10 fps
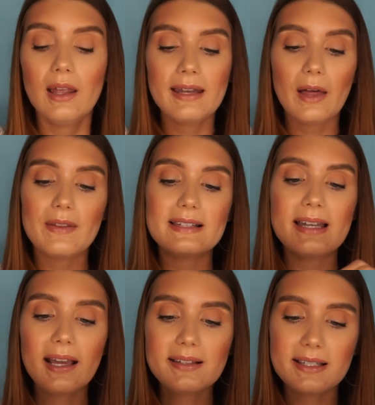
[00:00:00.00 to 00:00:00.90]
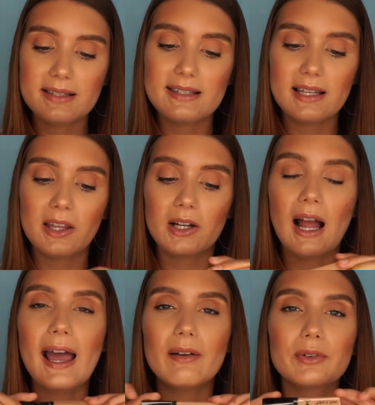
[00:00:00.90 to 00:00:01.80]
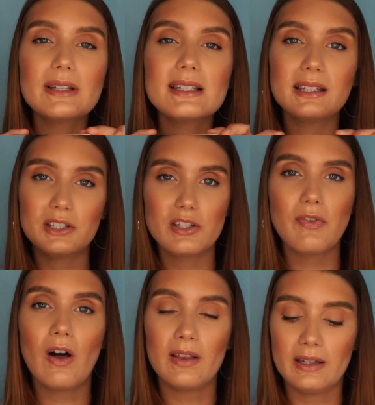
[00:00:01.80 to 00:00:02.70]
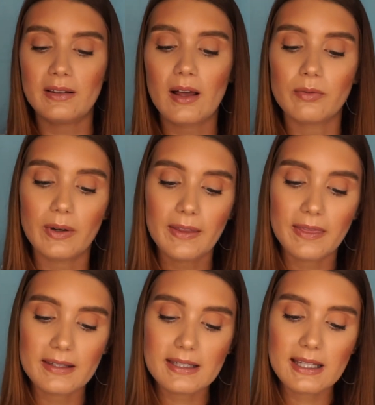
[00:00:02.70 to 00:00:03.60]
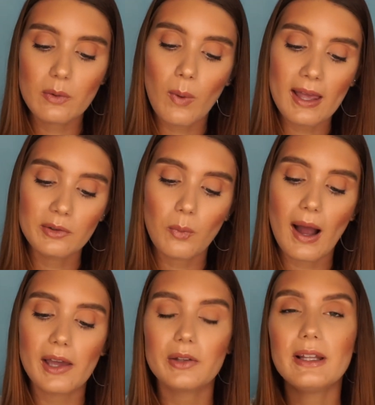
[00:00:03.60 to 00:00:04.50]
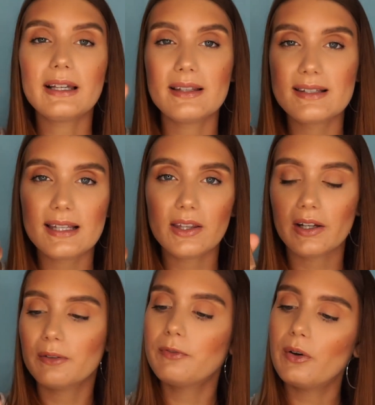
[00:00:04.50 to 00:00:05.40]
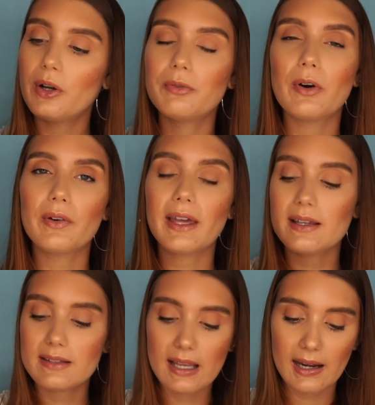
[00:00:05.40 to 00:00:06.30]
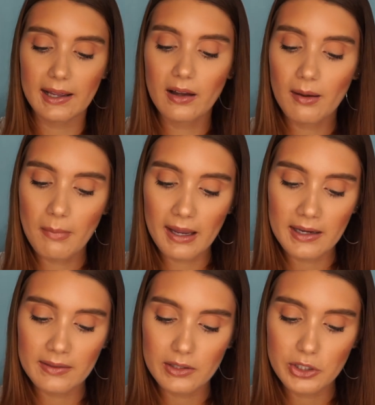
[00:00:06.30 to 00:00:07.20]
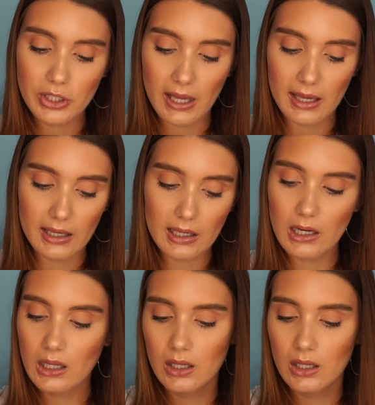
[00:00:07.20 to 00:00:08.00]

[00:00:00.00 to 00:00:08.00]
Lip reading: Now this next concealer I have recently just fallen in love with. This is the Wet n Wild Concealer Photo Focus, and I got mine in the shade